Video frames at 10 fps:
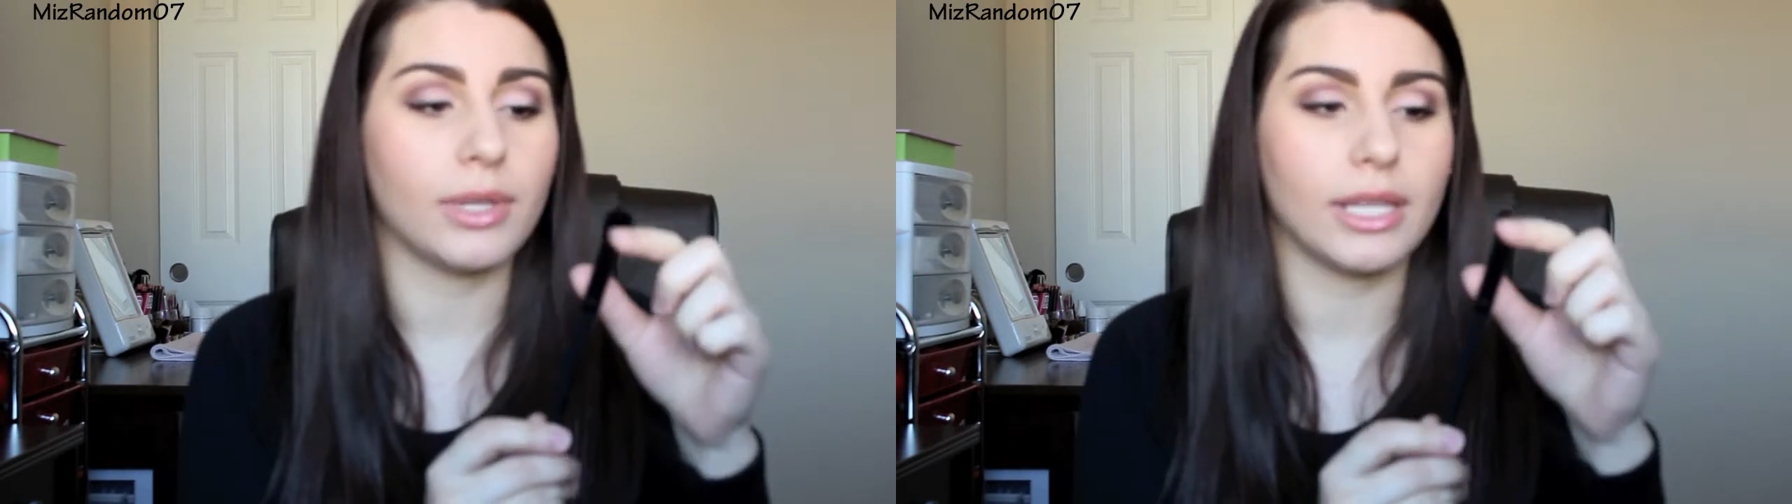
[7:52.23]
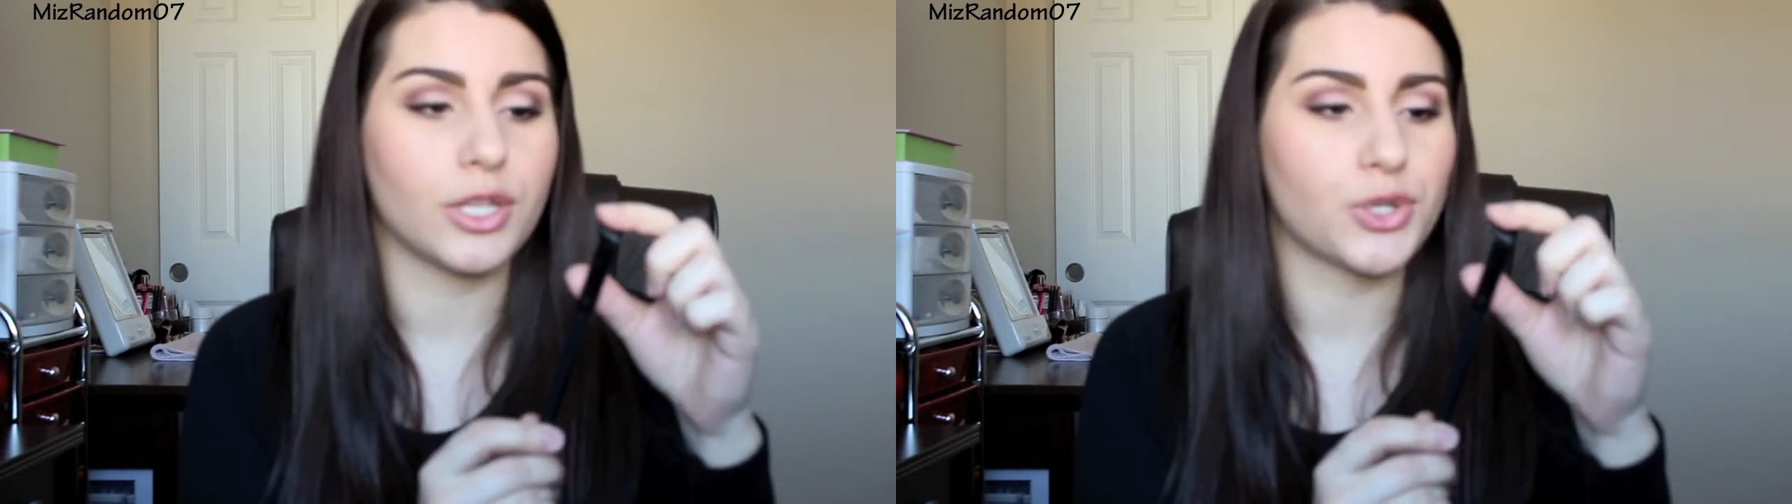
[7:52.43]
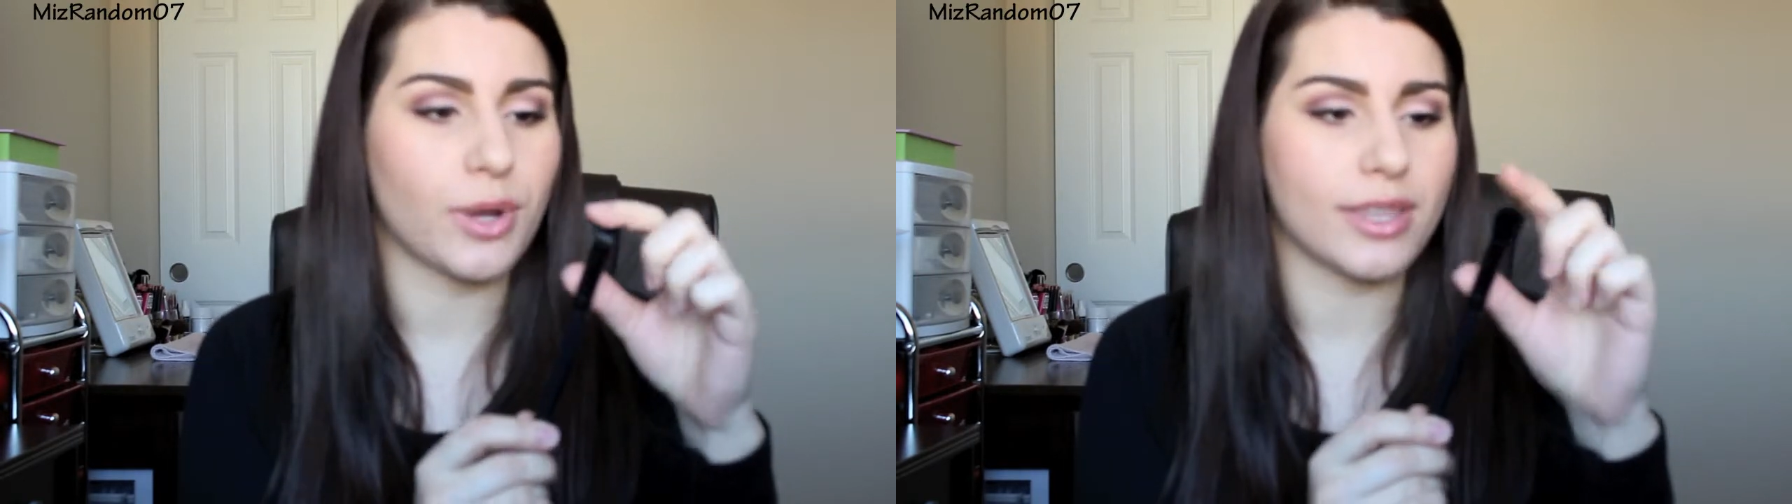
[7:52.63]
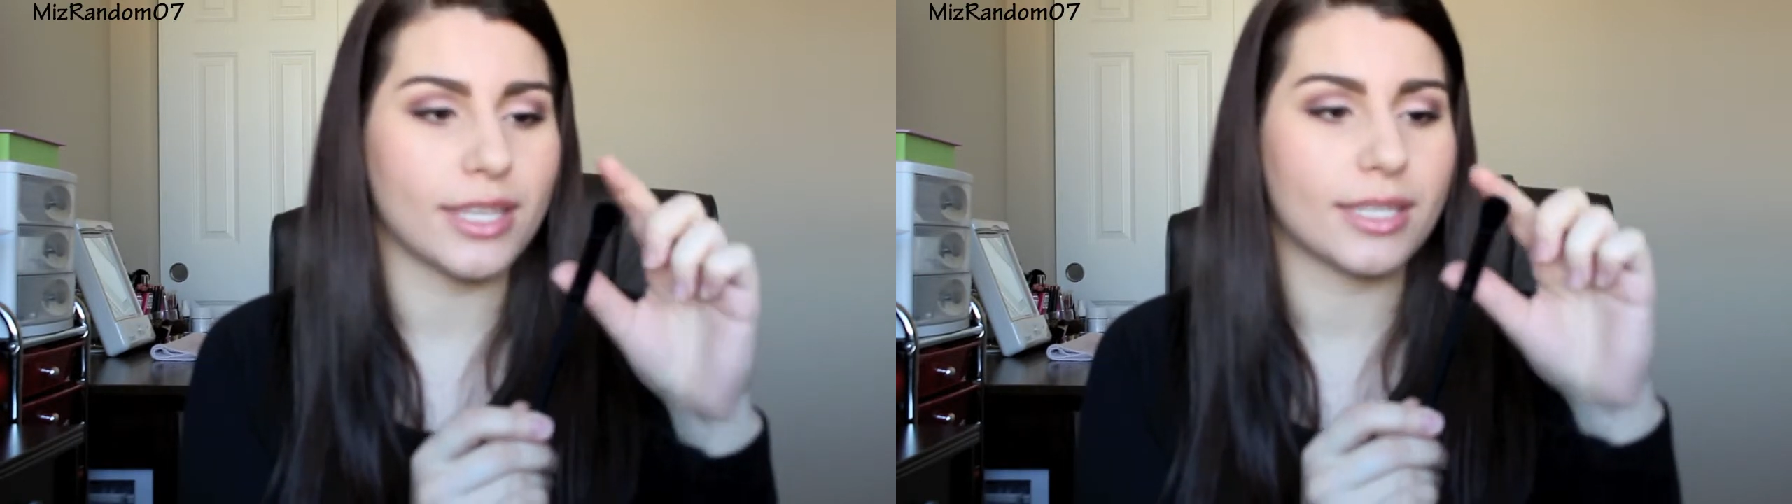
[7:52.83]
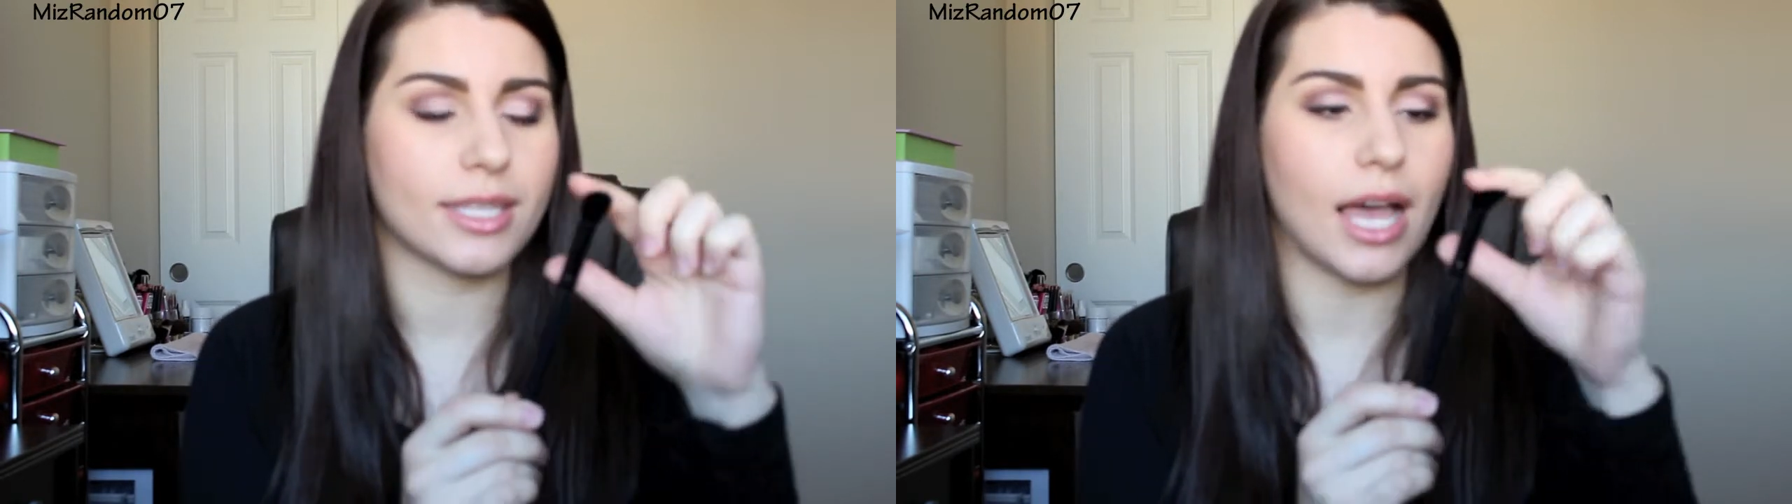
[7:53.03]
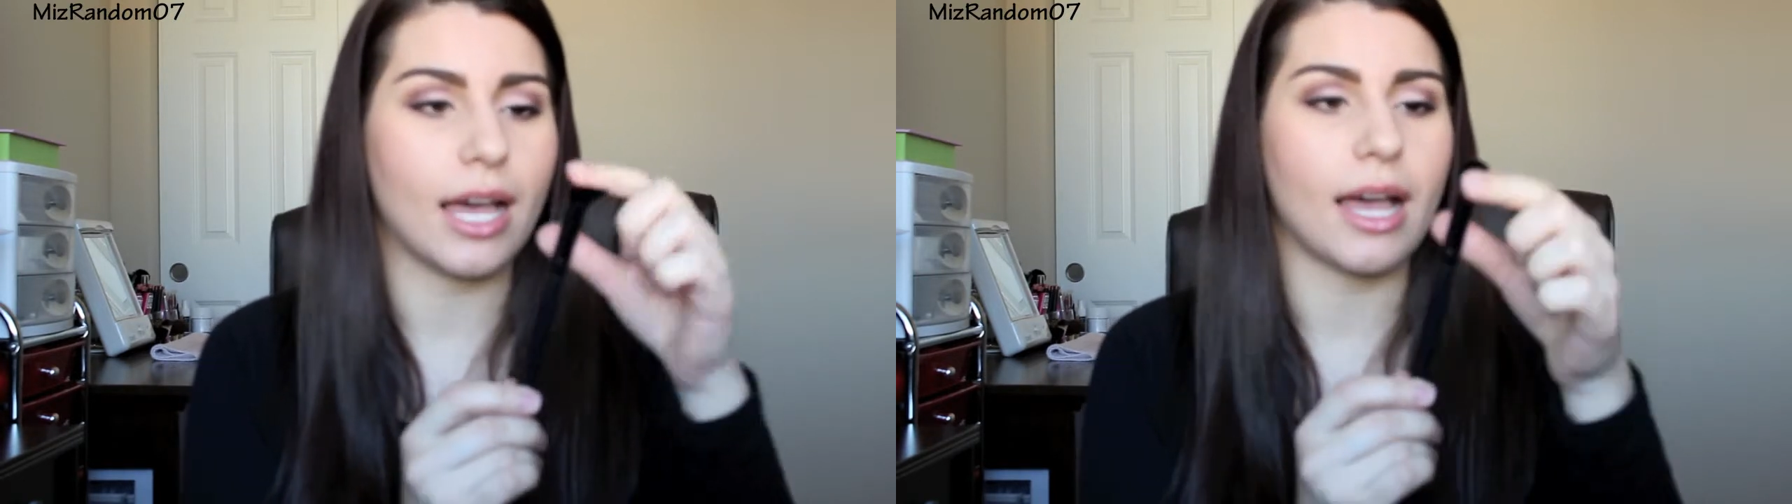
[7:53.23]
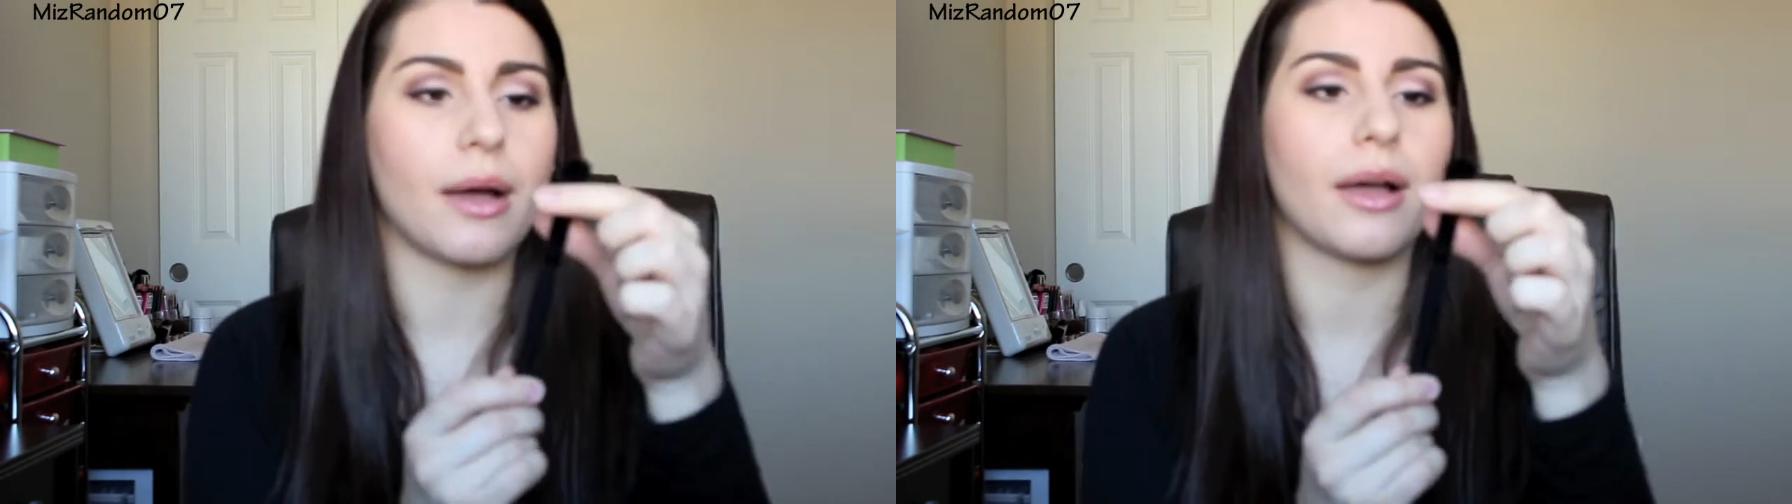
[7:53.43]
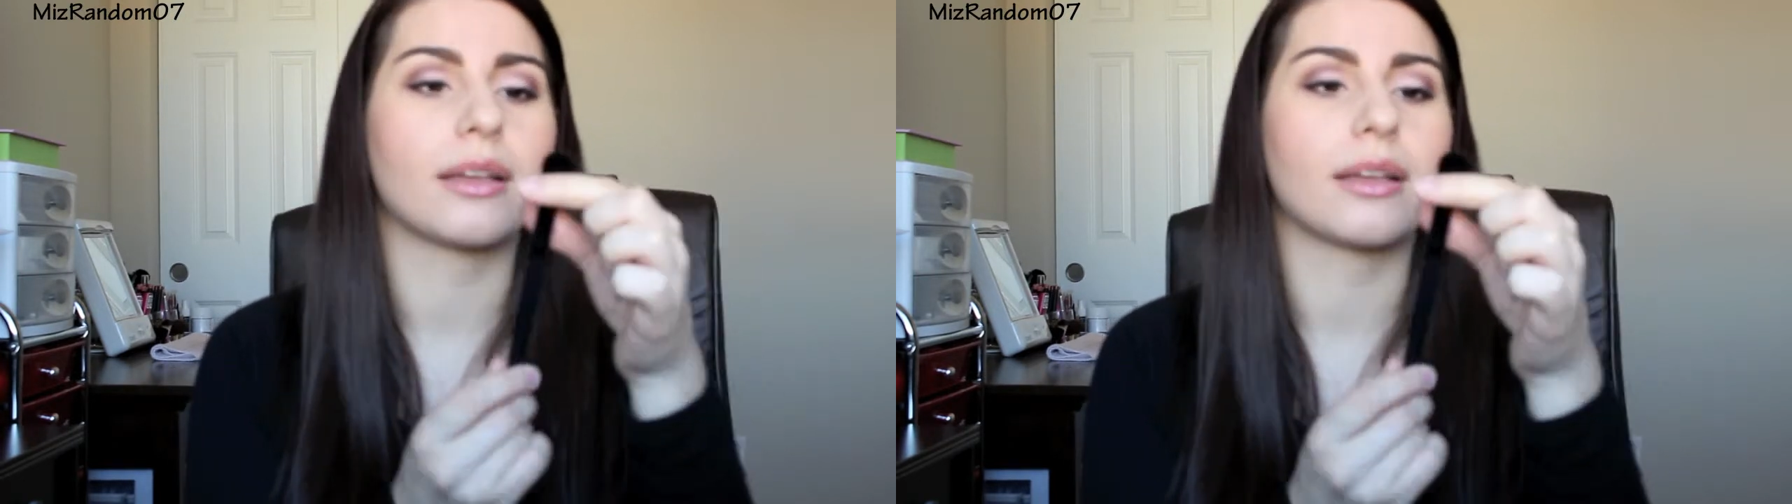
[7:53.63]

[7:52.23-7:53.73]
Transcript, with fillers: really enjoy this uh,